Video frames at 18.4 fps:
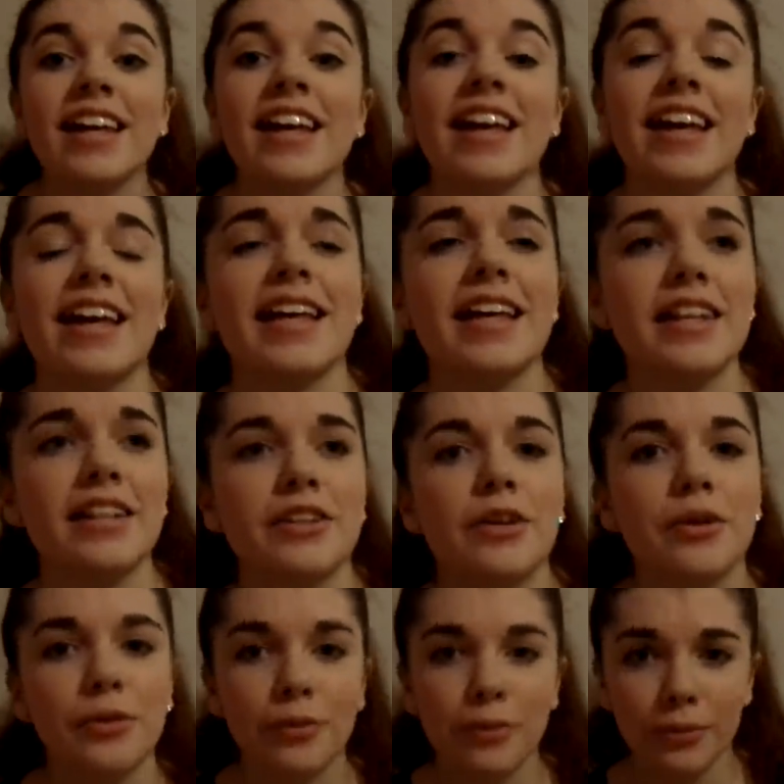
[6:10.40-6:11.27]
In
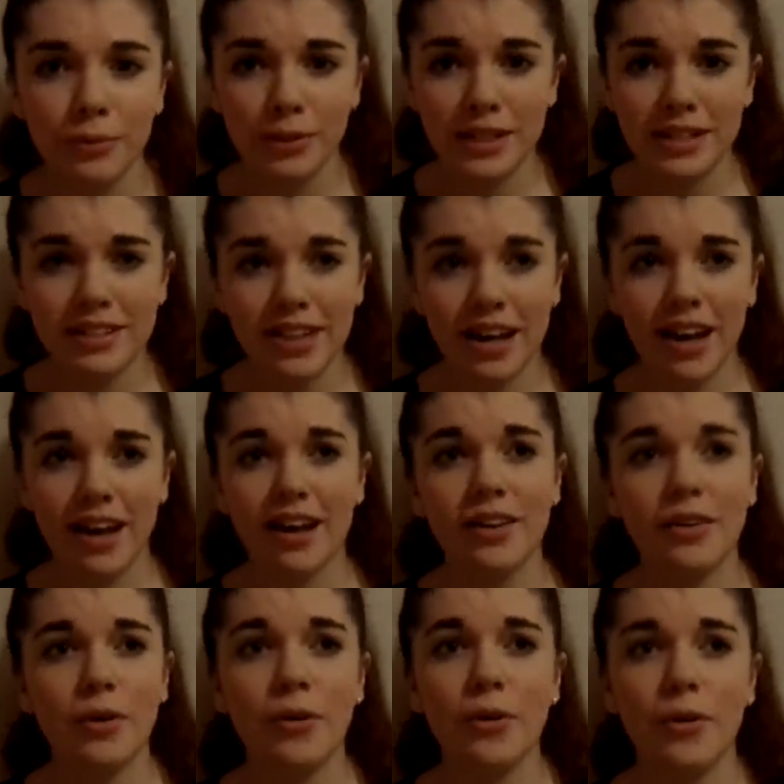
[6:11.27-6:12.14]
winter
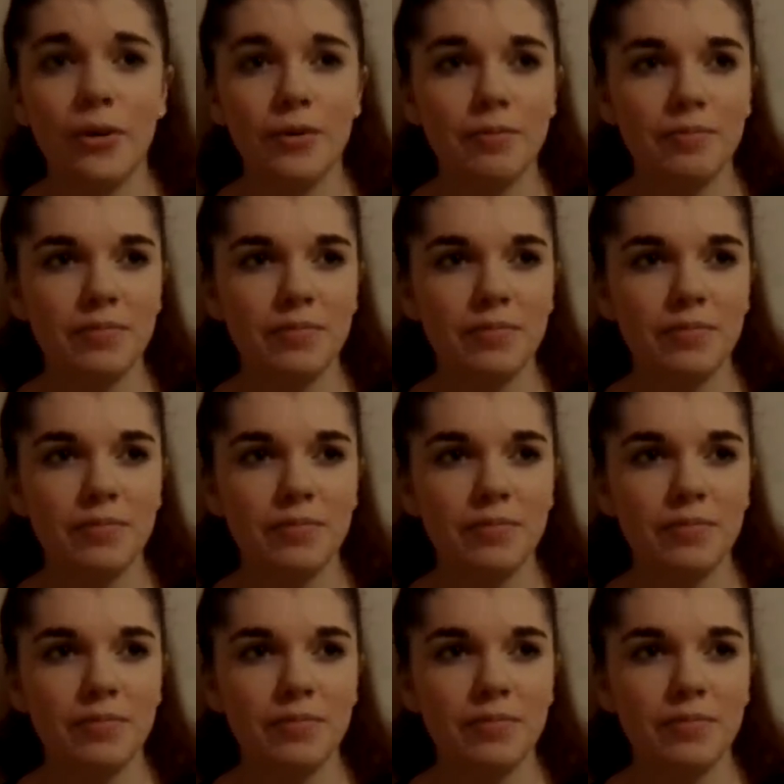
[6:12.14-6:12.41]
or...